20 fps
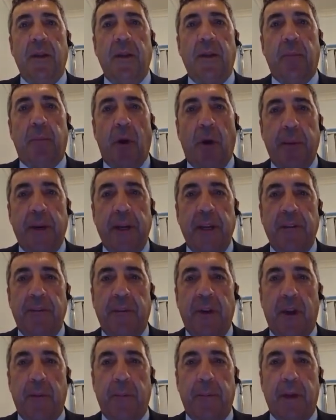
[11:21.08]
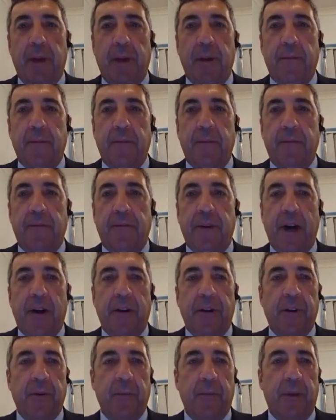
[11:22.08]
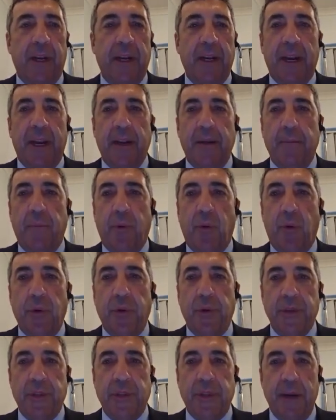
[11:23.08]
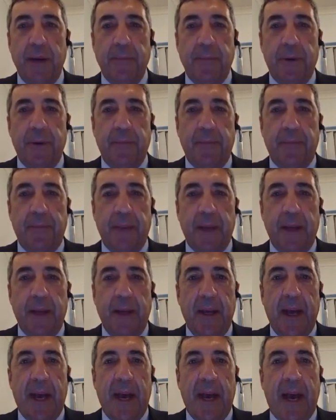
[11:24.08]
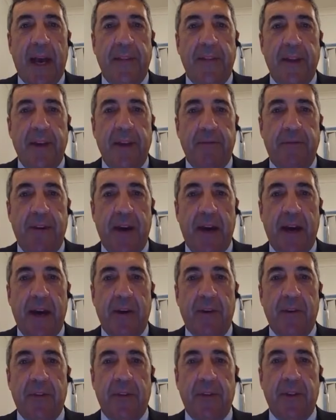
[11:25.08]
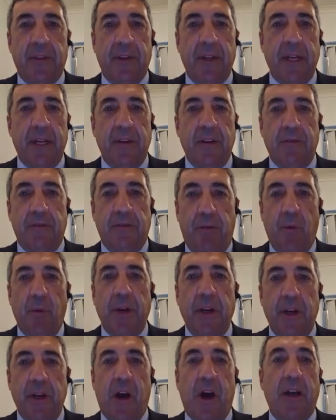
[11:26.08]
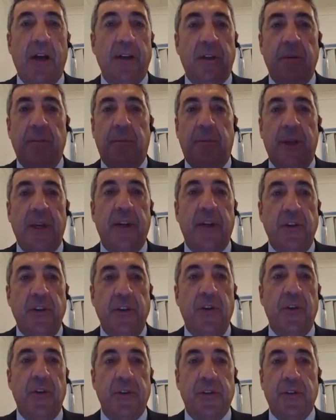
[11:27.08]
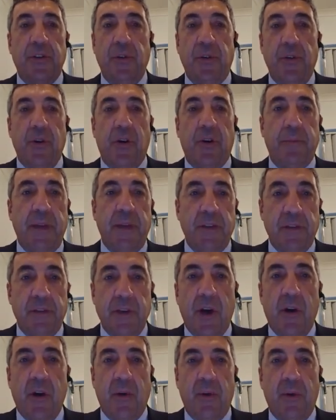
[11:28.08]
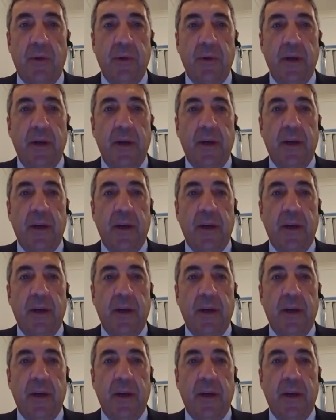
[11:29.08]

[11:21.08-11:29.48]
The property developer failed to complete an important step and then found that the 49 completed units could not be sold